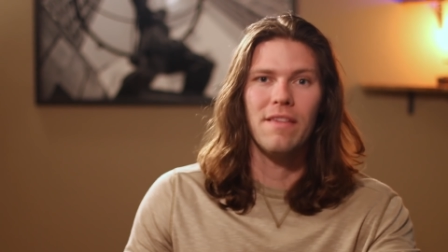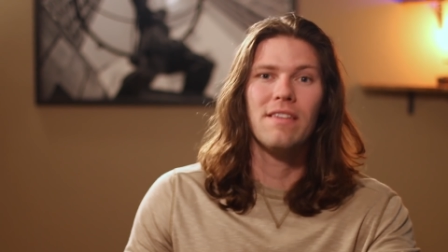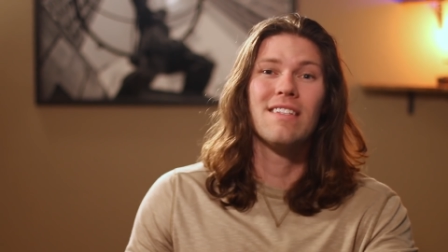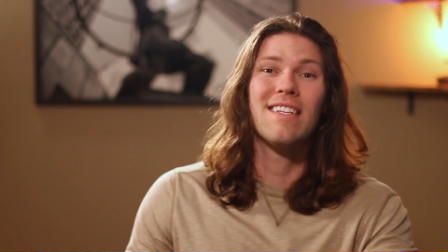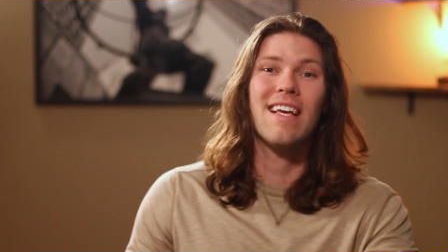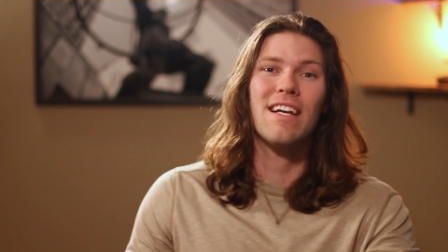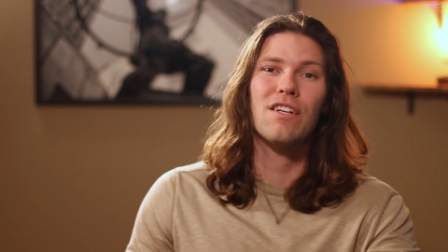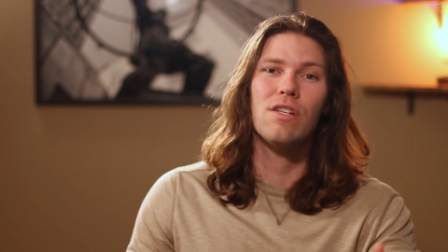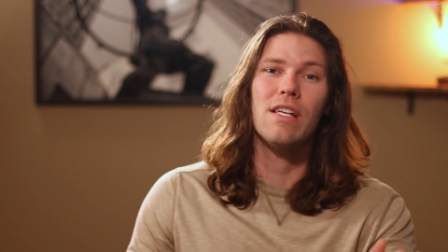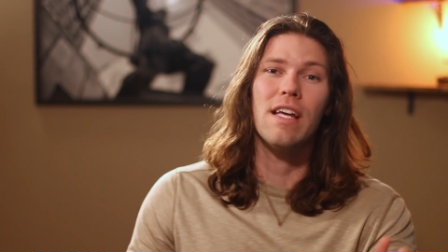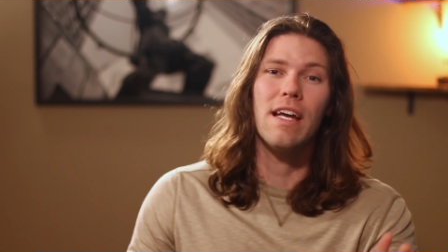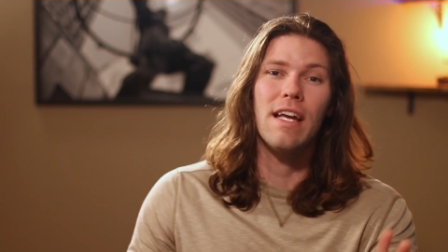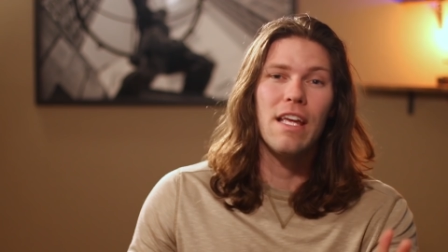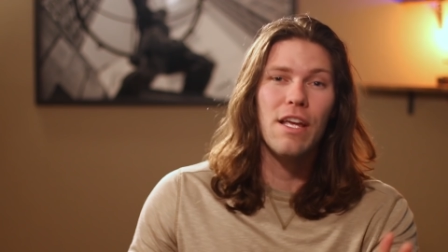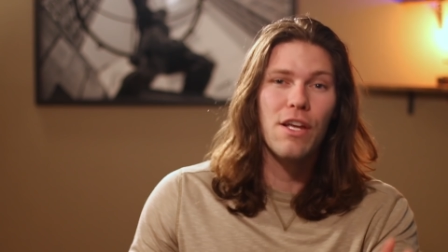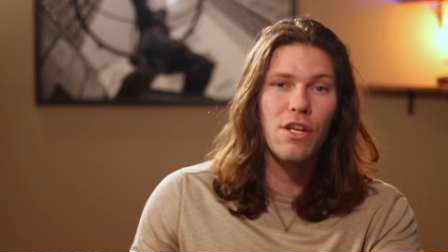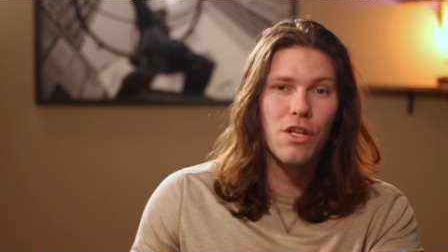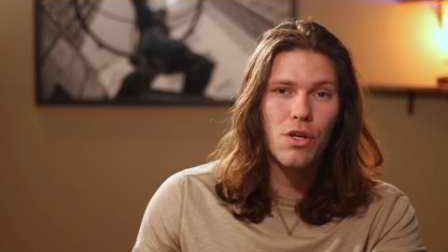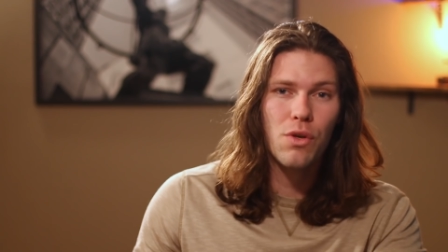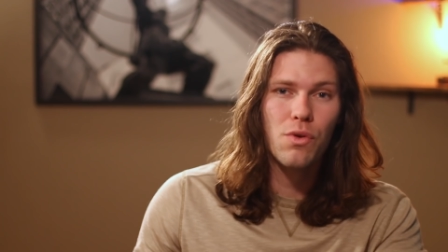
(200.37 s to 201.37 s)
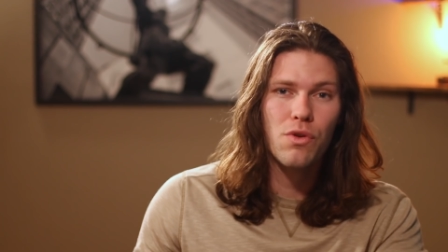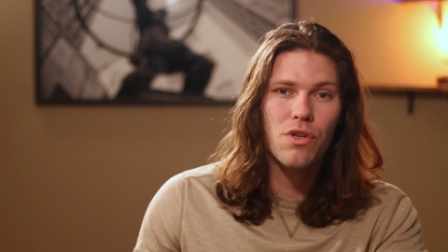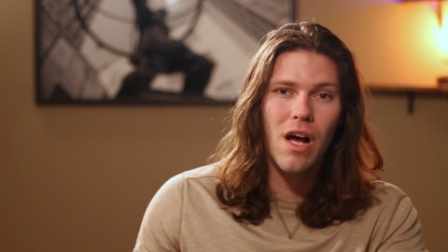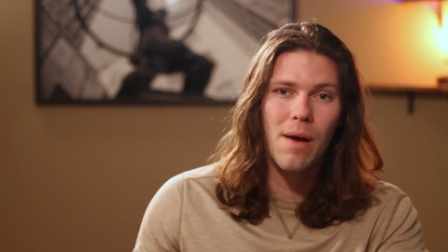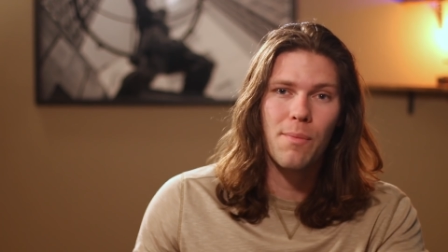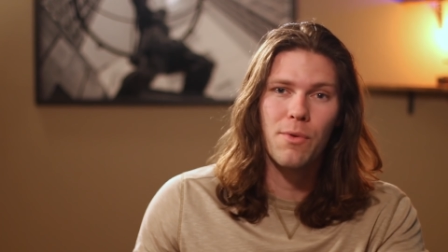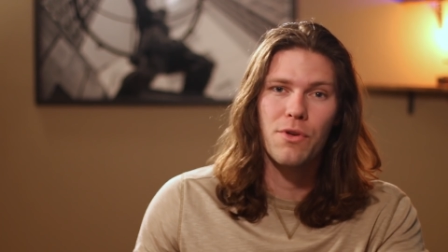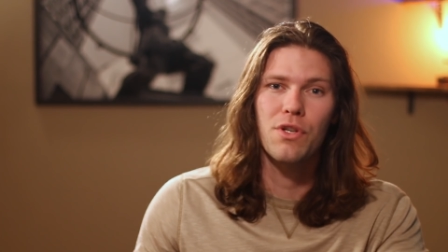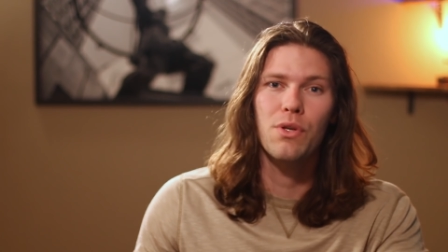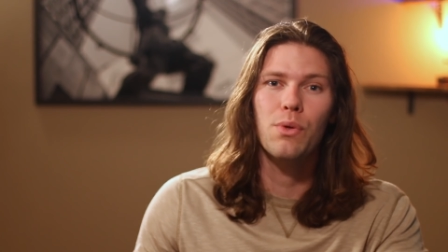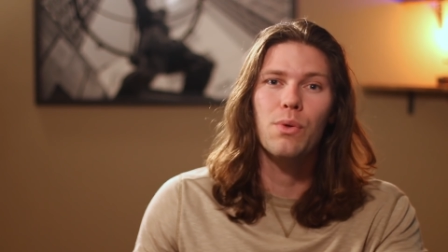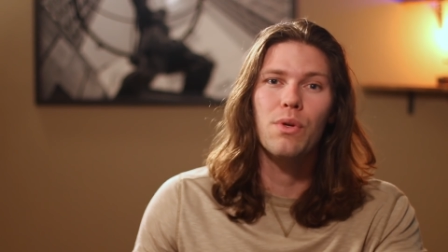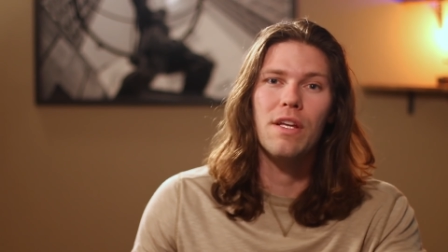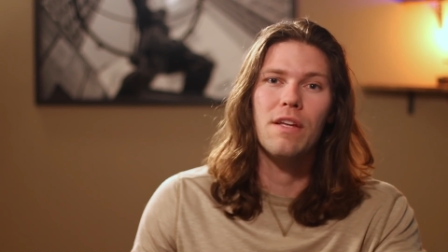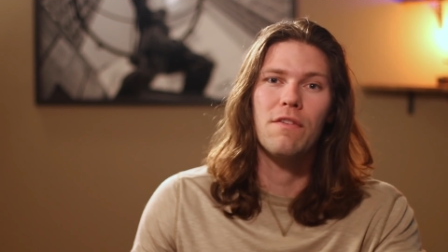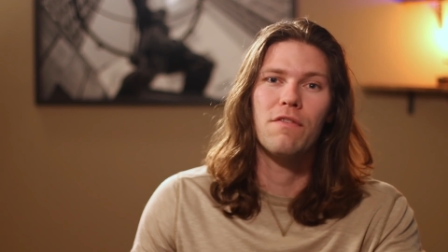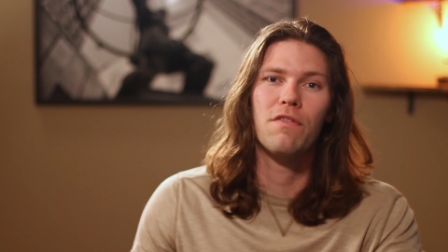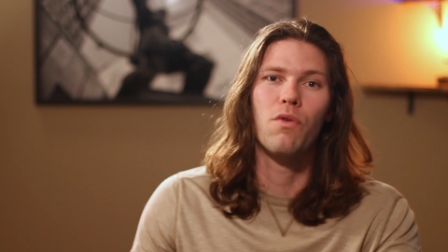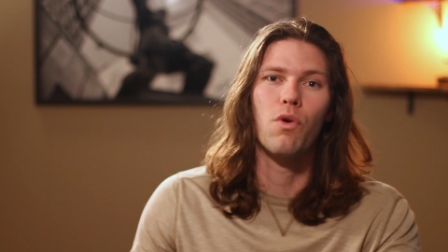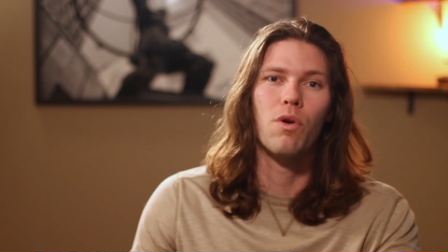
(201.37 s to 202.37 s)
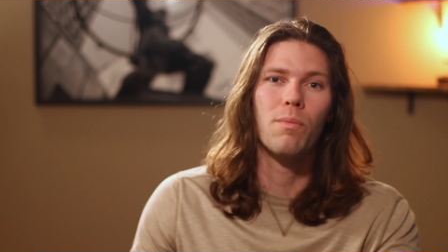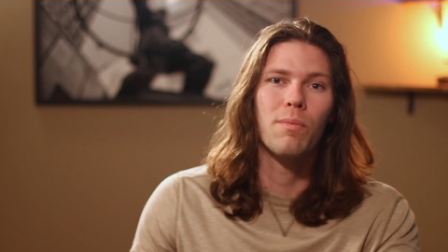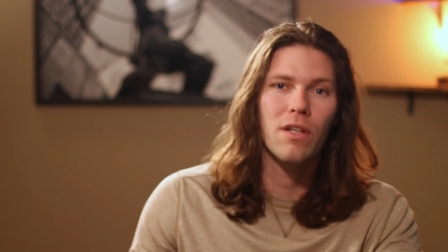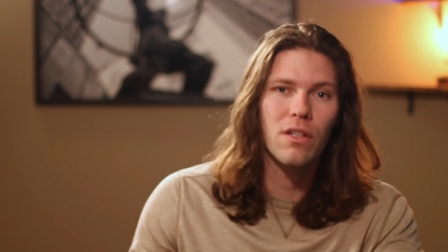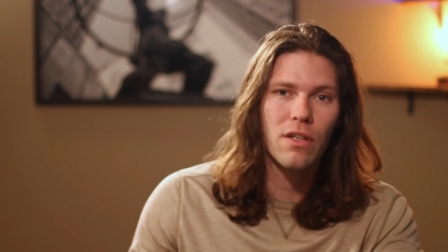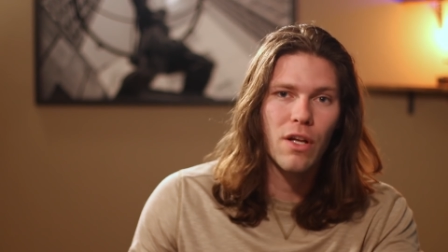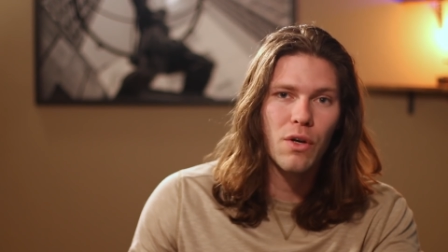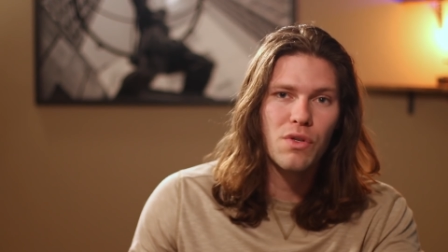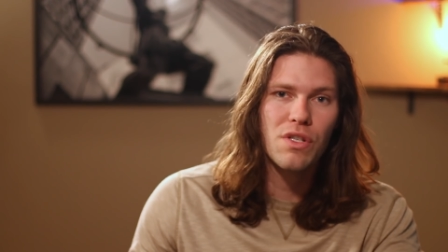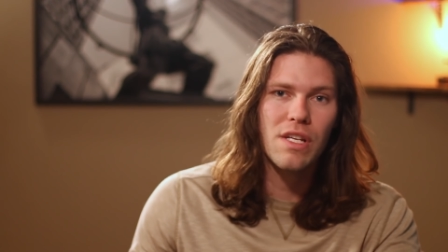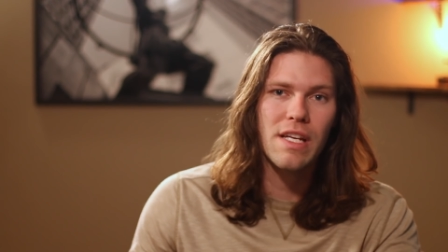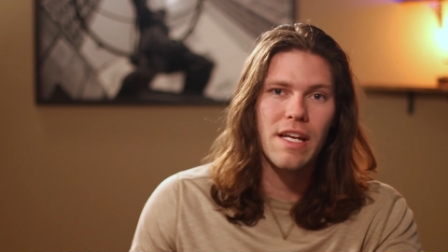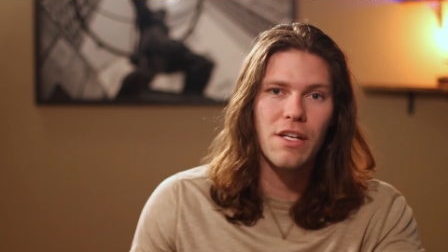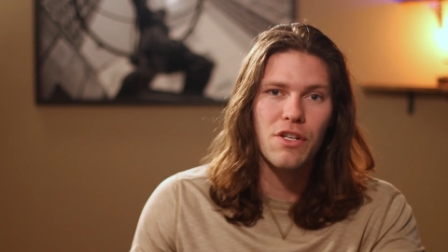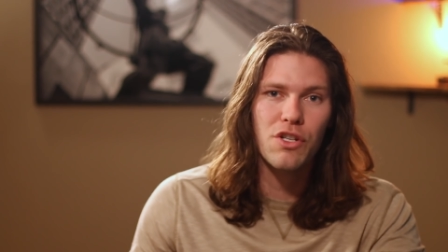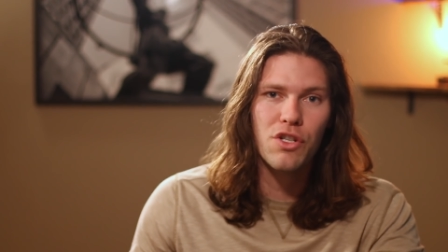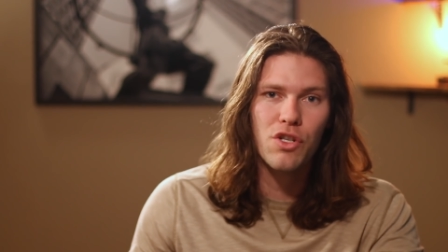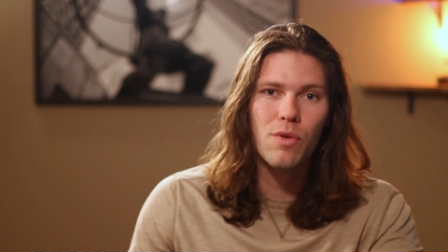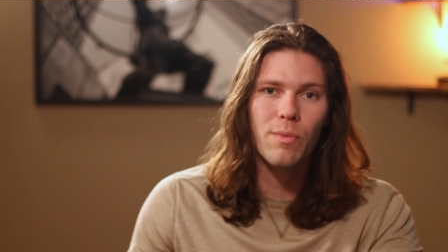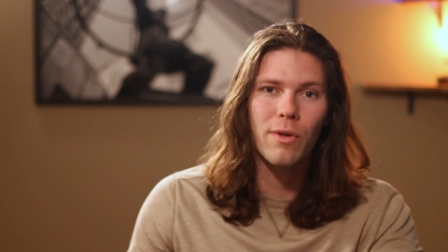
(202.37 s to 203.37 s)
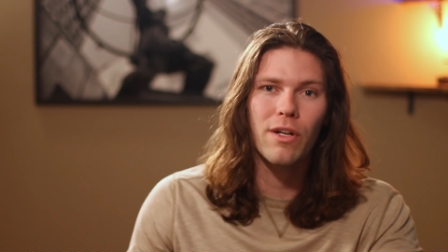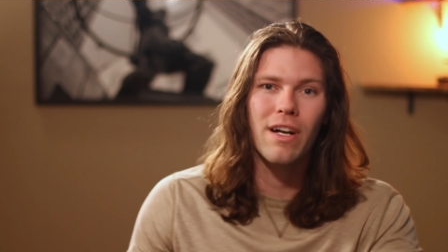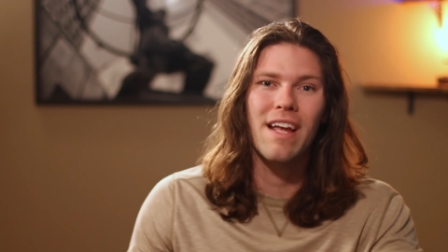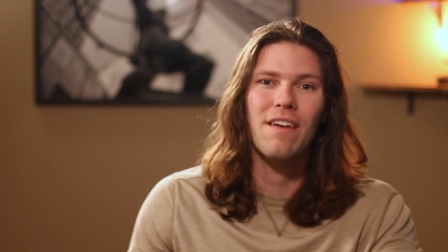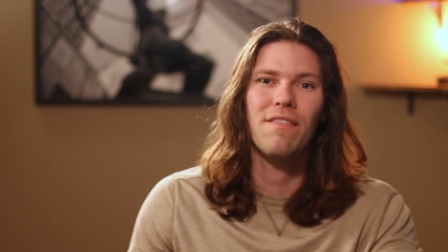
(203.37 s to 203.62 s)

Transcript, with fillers: this is actually a huge opportunity for Pelosi and Schumer